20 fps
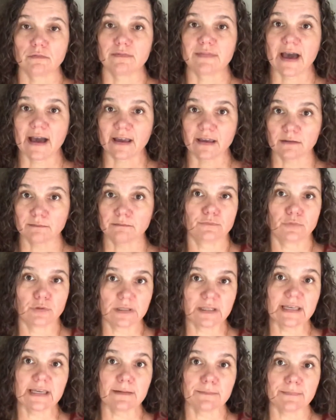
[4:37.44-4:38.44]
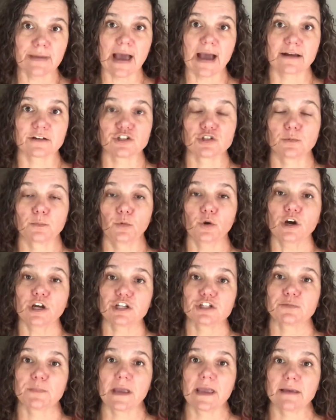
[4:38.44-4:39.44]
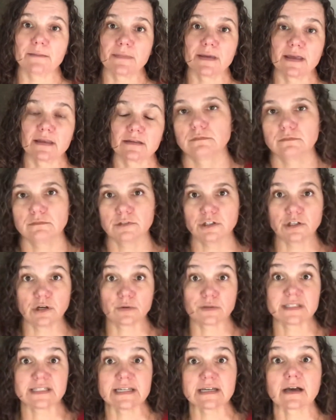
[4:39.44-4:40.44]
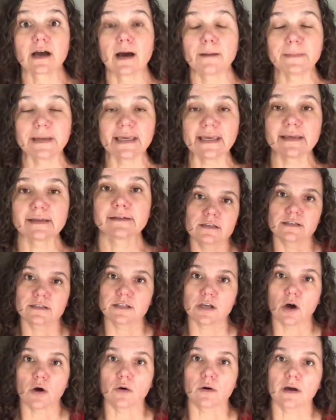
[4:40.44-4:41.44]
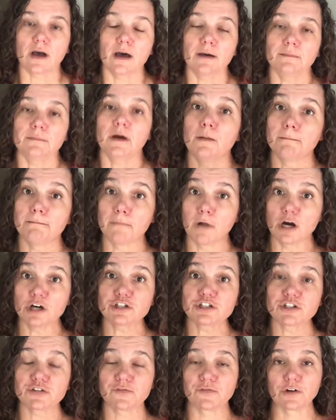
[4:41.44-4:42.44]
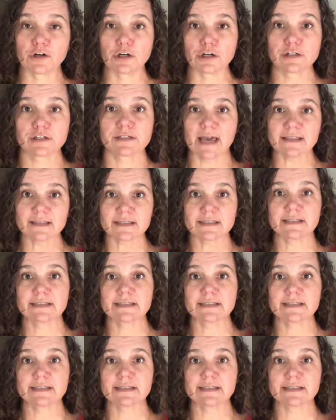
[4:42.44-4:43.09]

that can really impact your mortgage payment. You don't see it coming. So come March 1st, that's the